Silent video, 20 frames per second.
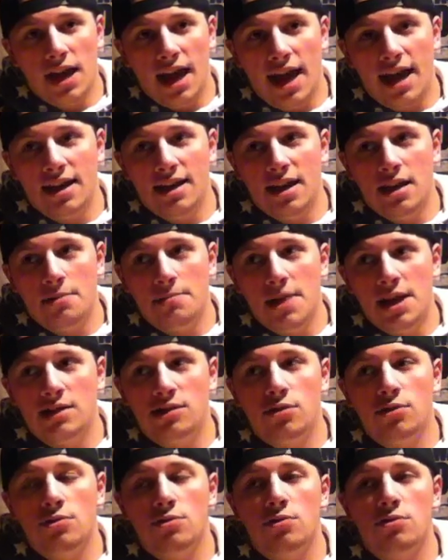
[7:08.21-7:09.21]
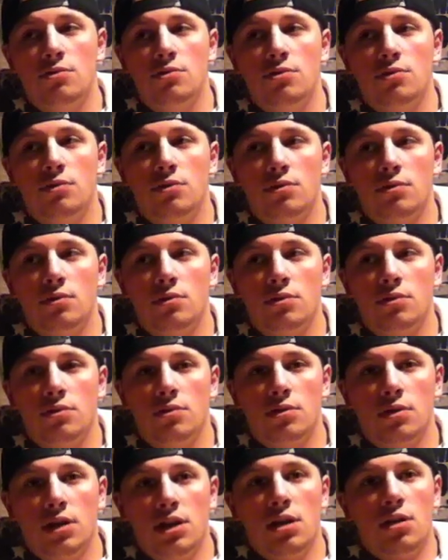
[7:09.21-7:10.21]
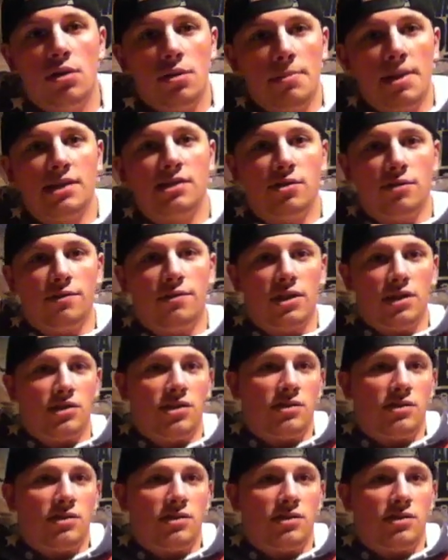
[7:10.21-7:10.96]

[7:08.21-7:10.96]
and makes you, it